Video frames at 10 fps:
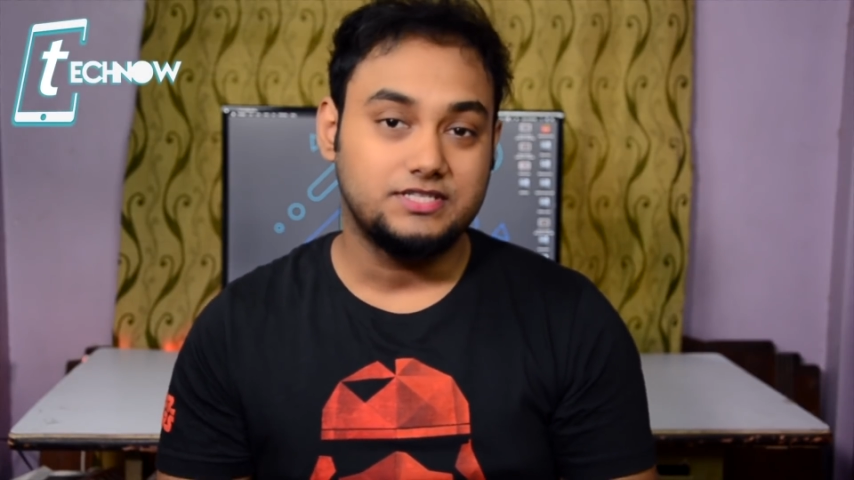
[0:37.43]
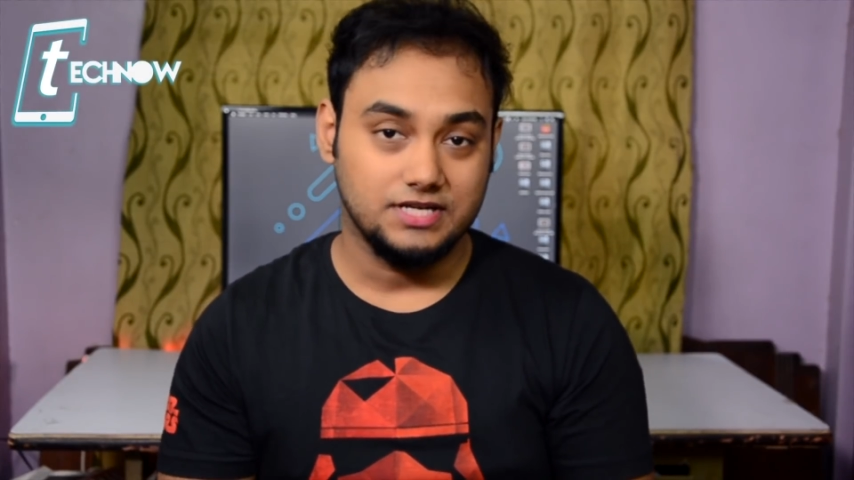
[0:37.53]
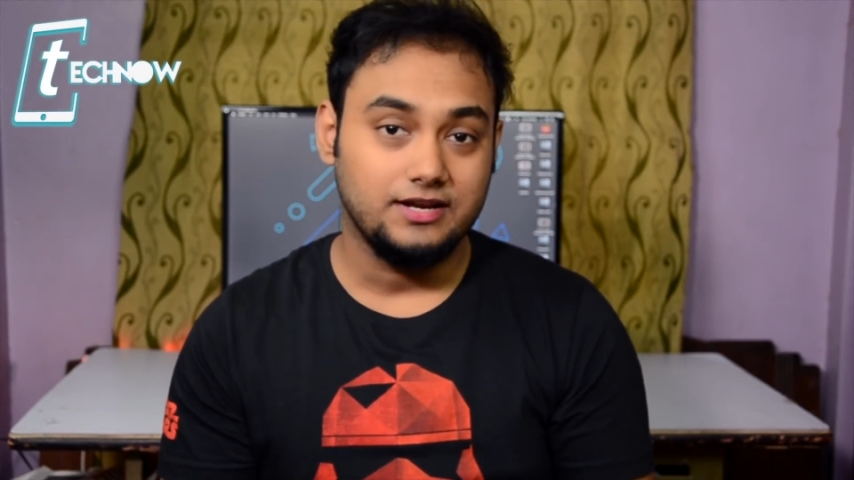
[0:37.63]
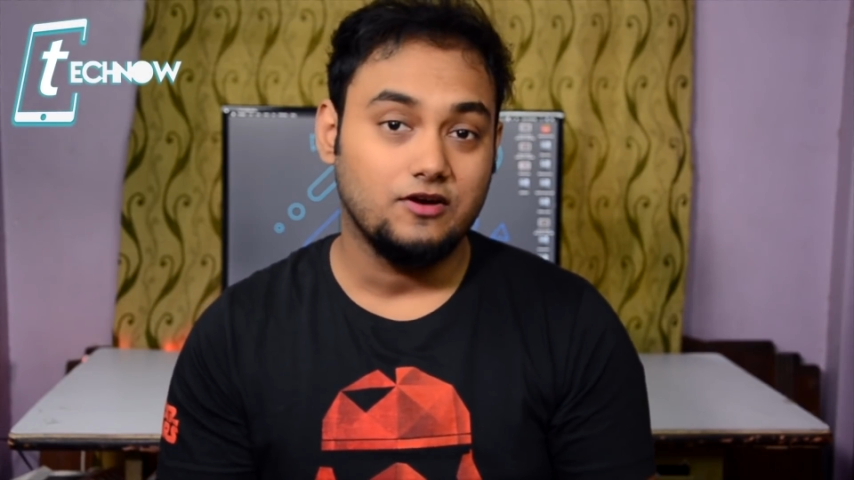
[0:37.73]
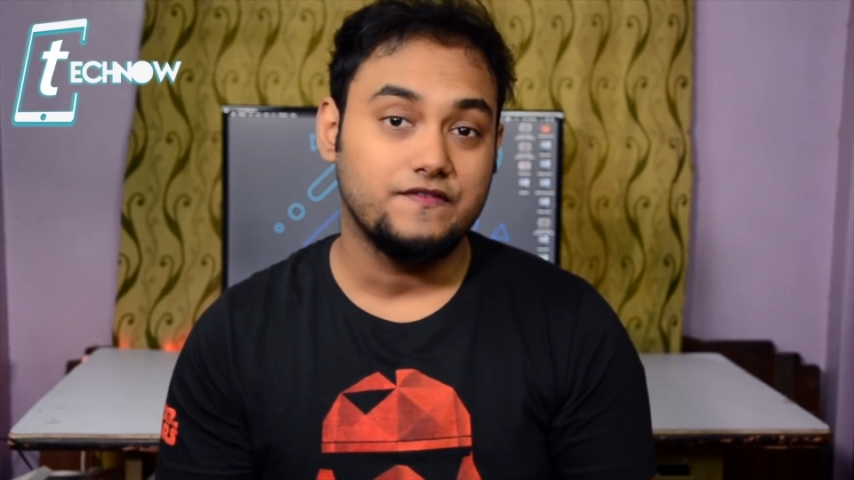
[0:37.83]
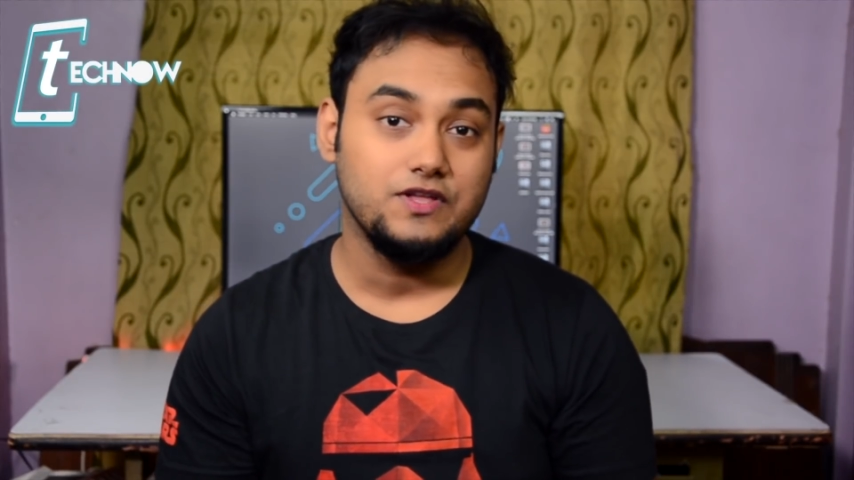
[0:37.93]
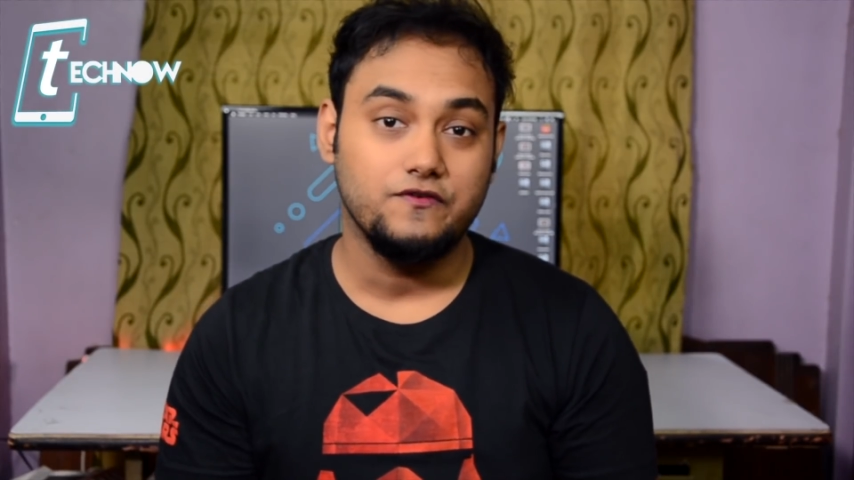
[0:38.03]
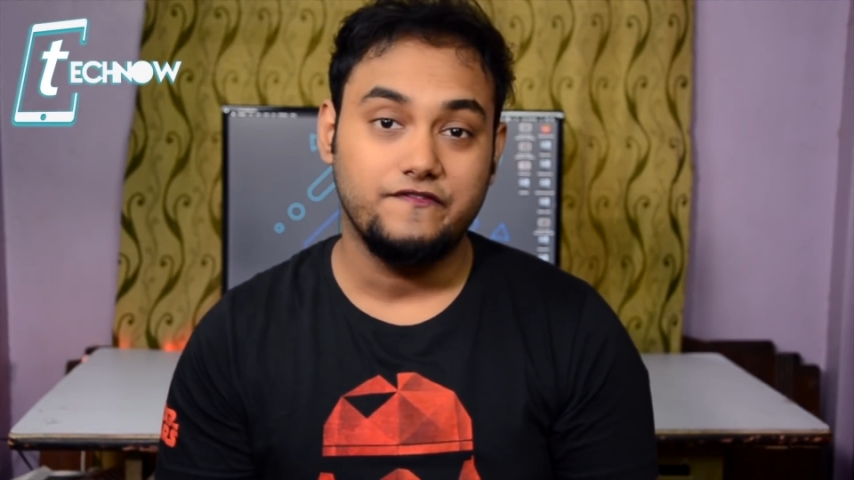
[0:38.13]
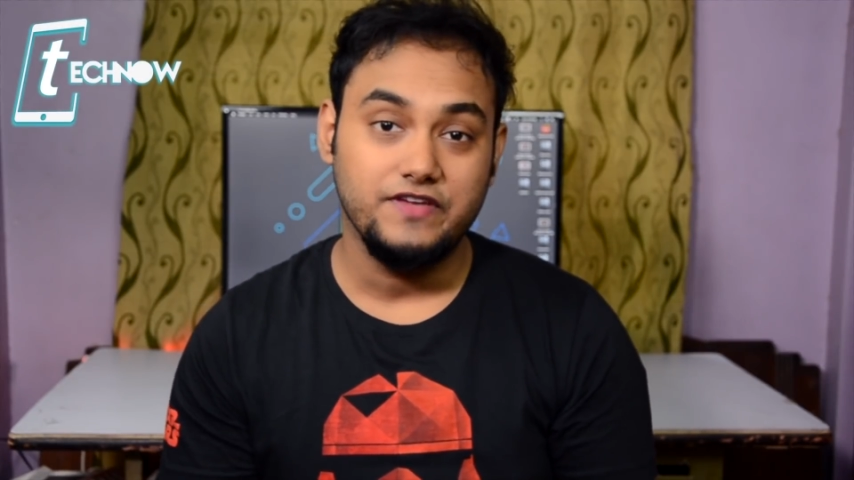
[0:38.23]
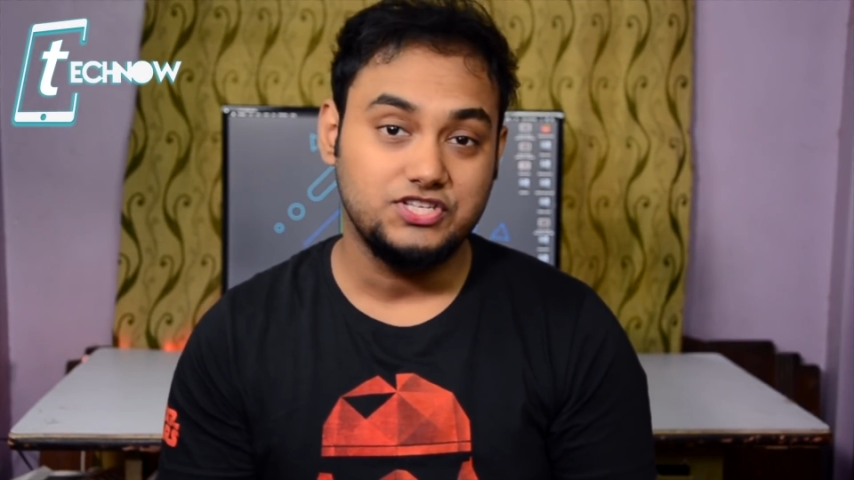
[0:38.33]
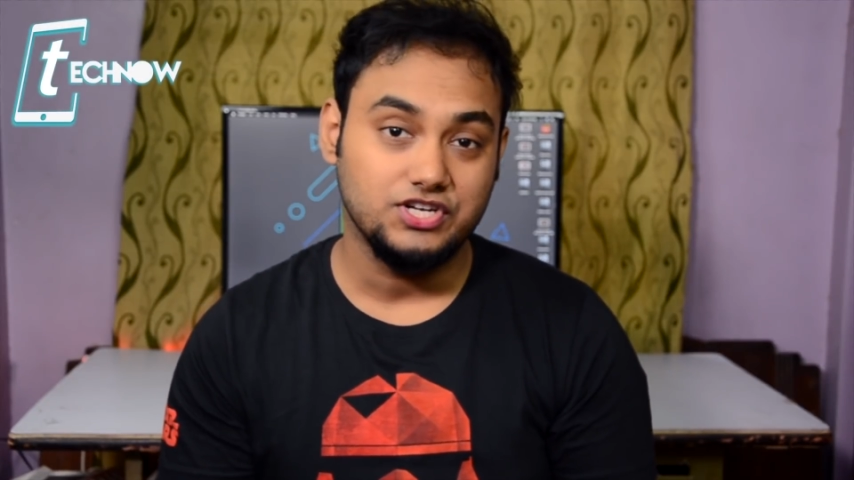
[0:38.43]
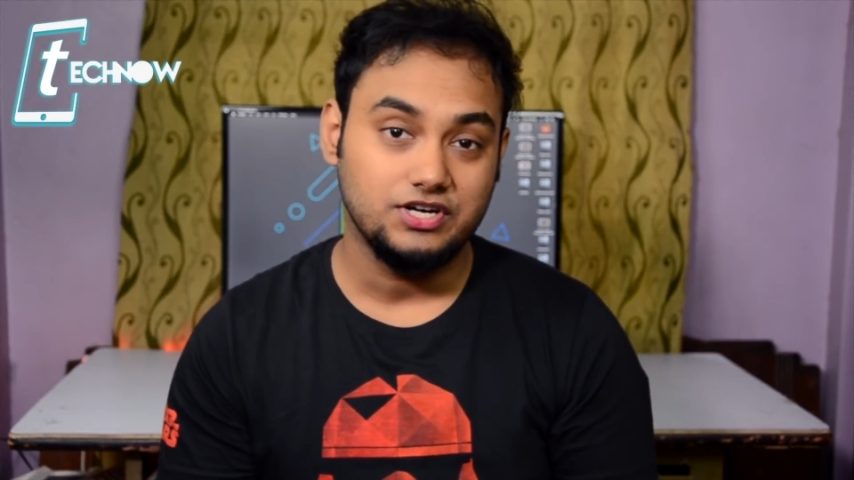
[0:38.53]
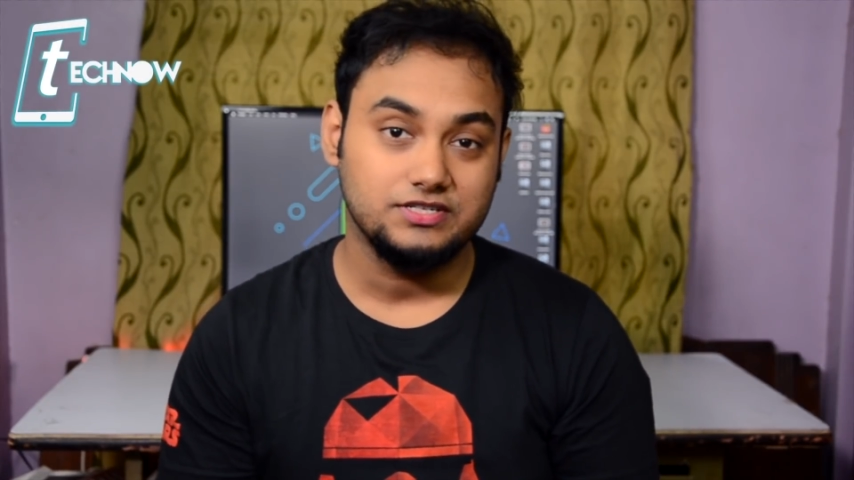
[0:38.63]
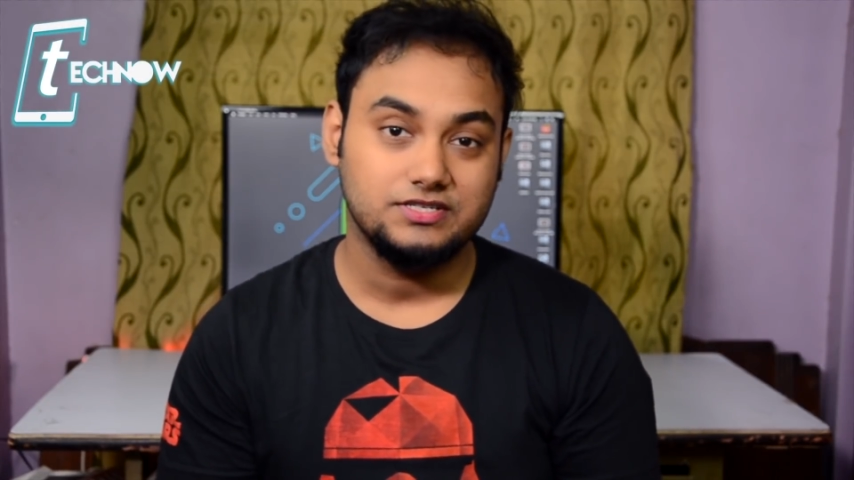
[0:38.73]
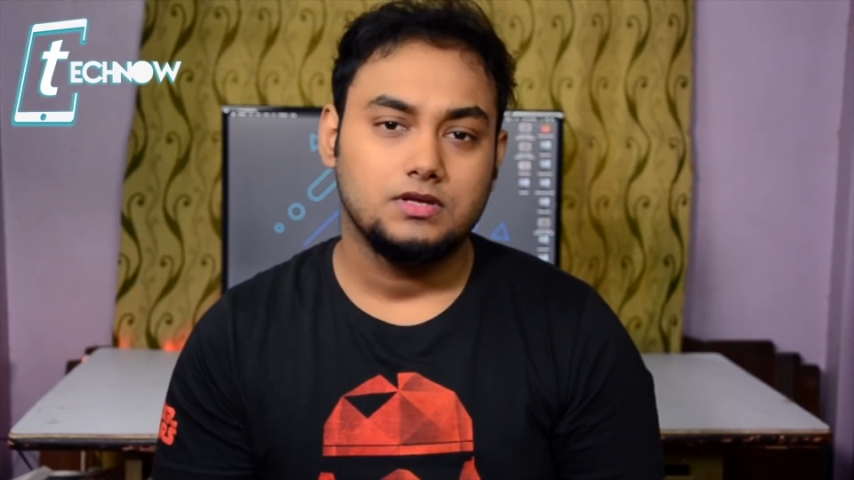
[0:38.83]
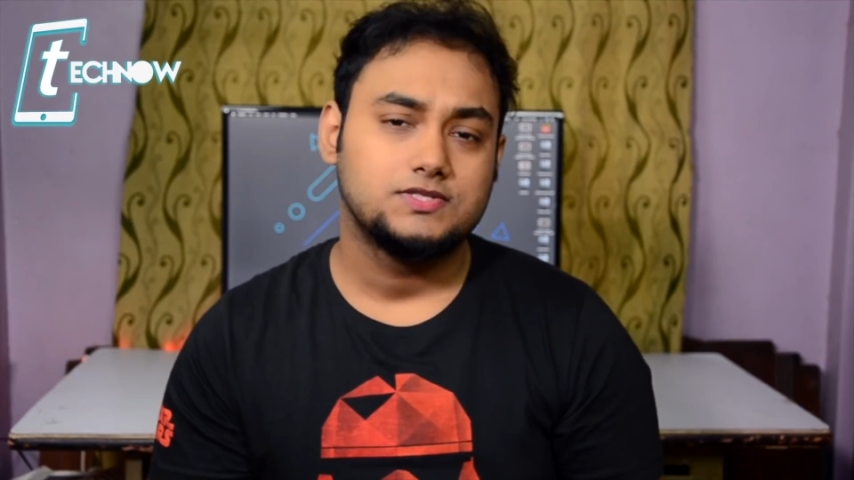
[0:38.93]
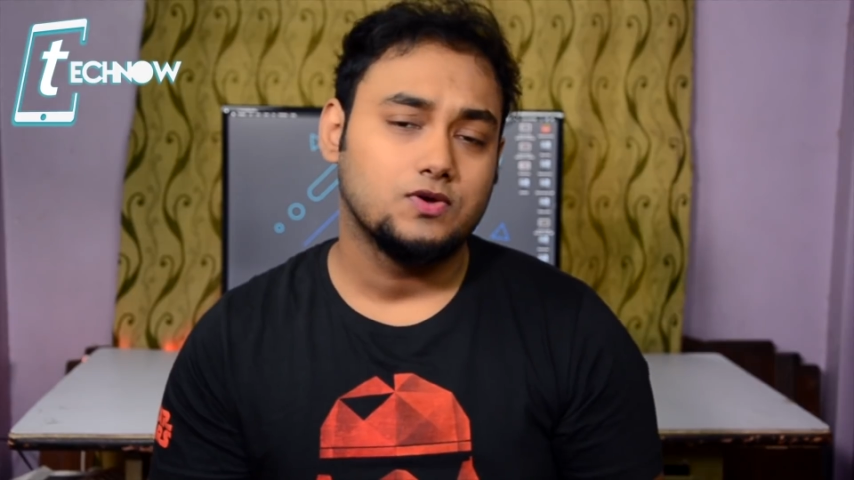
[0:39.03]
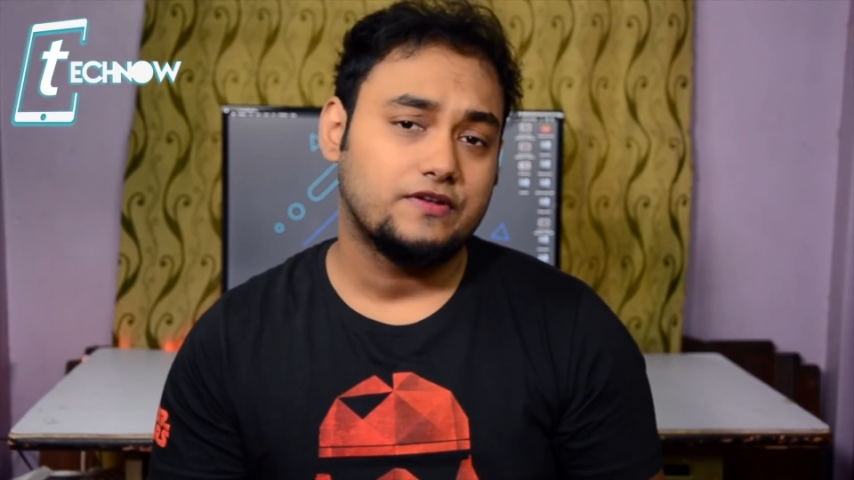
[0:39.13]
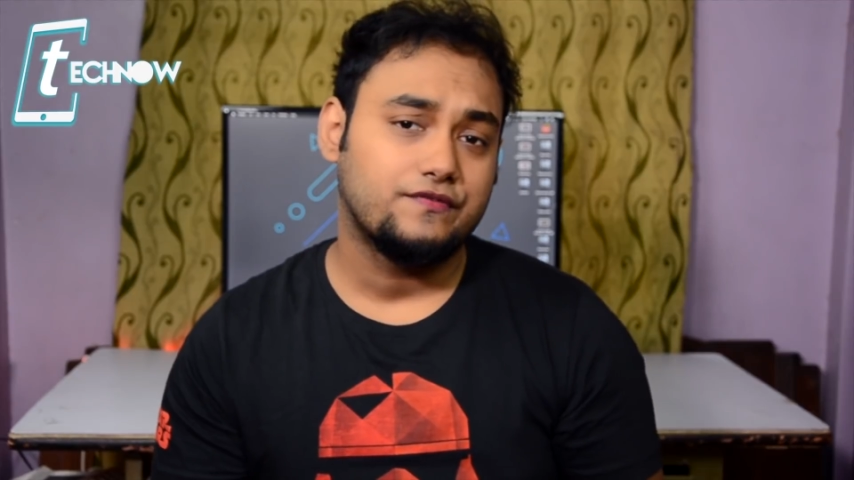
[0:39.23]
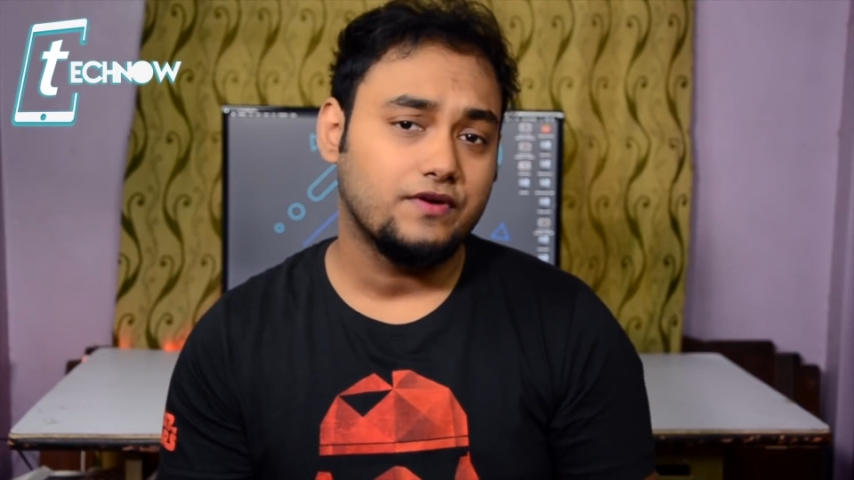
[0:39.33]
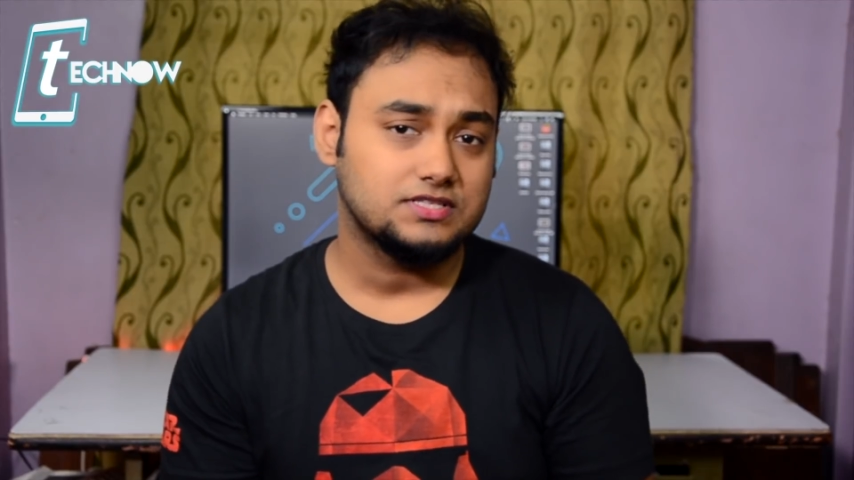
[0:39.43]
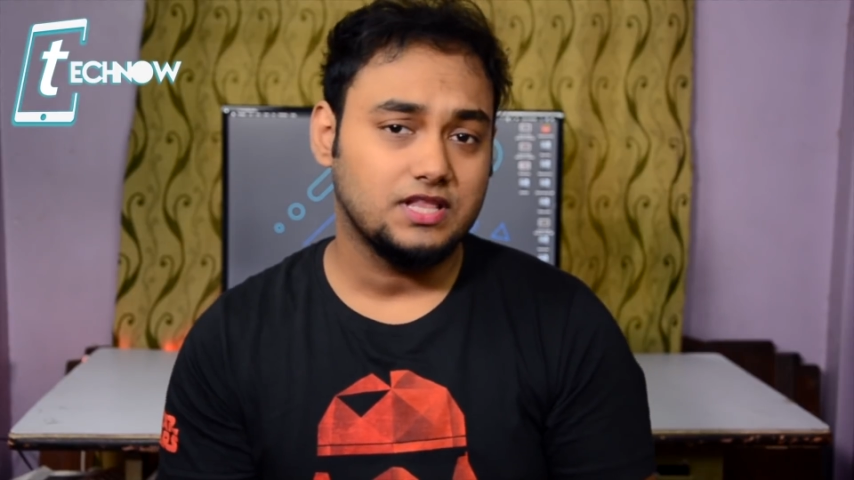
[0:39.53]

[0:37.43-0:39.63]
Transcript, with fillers: ton of new features. So at first